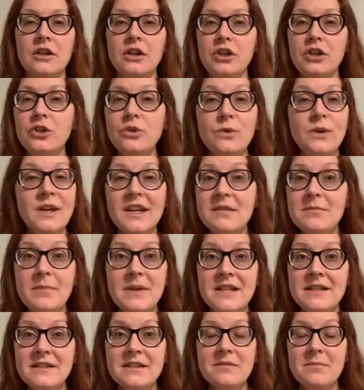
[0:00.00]
You can
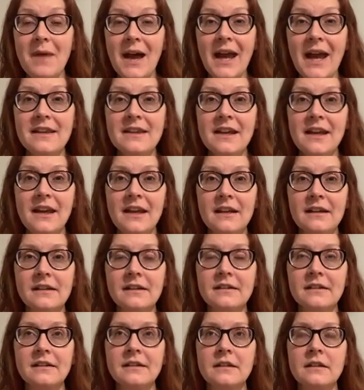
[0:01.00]
be
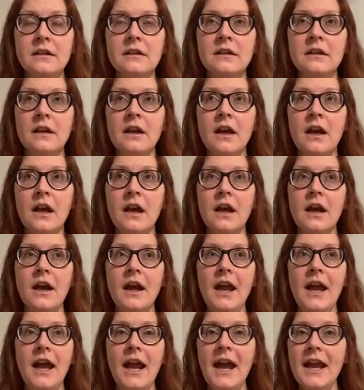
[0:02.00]
smiling
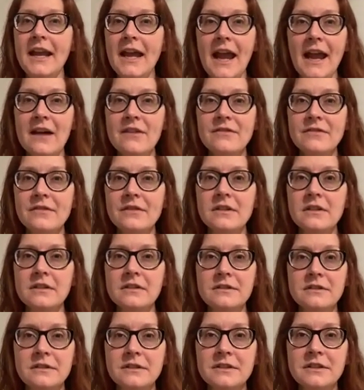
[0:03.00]
and have
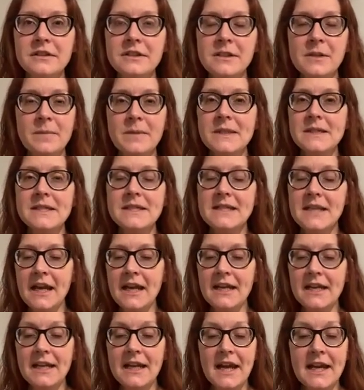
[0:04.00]

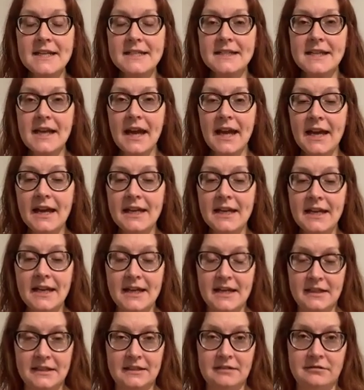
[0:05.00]
debilitating anxiety.